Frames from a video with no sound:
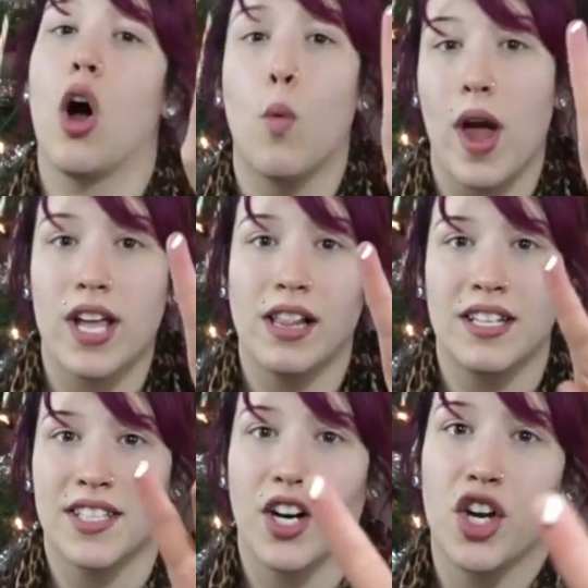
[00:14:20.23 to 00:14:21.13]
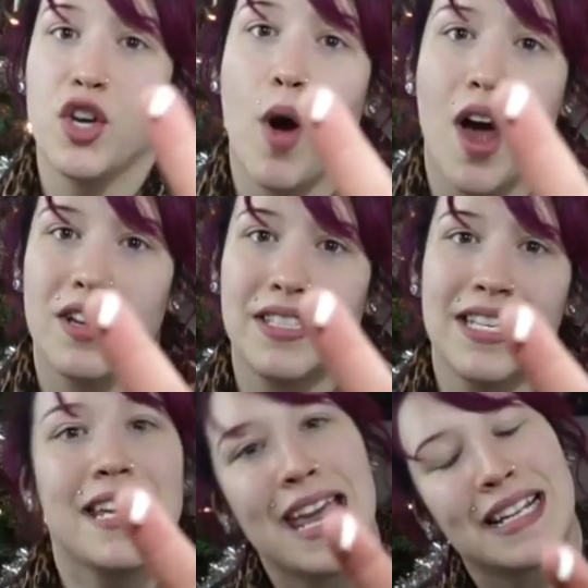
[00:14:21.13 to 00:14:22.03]
a white cleanser. You
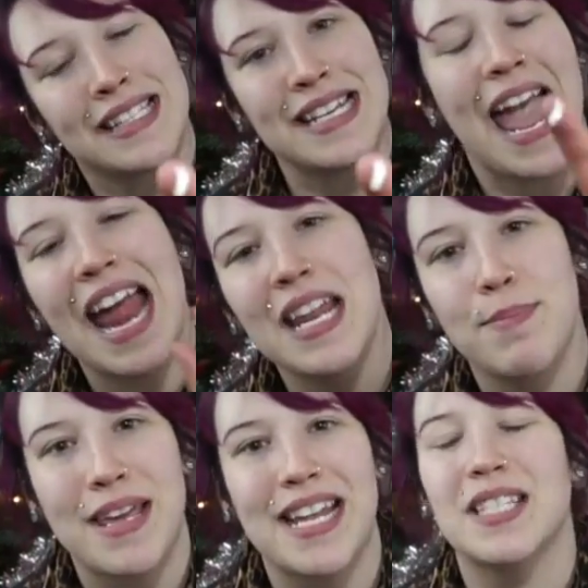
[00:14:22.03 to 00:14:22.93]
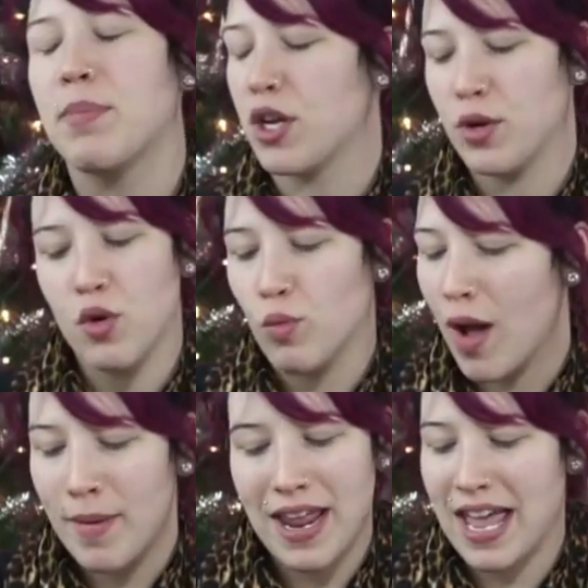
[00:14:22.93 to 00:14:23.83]
honestly can't see any beads, but when you
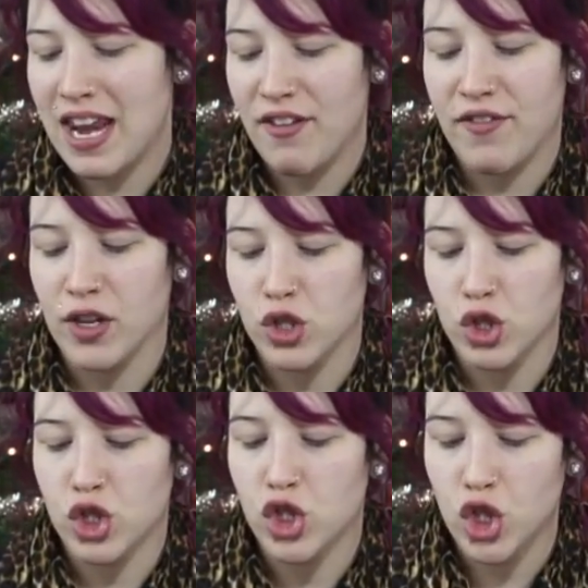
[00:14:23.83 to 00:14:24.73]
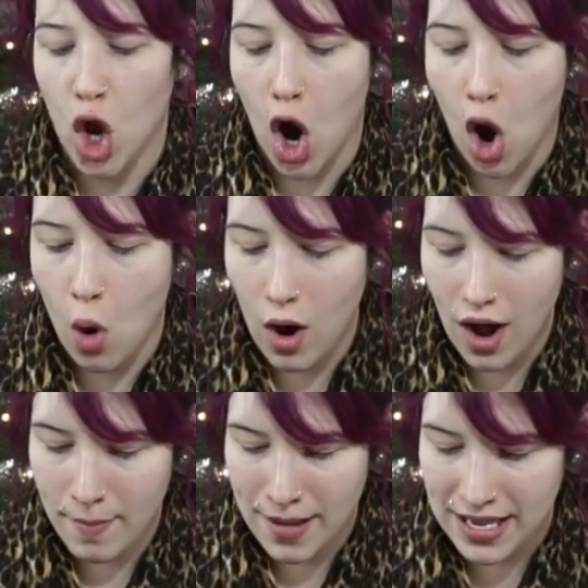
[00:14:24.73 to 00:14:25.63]
rub it in, it feels so
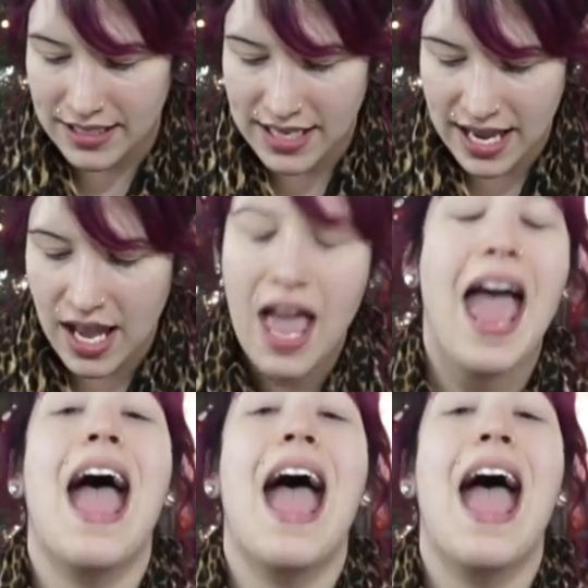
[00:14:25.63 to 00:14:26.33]
amazing.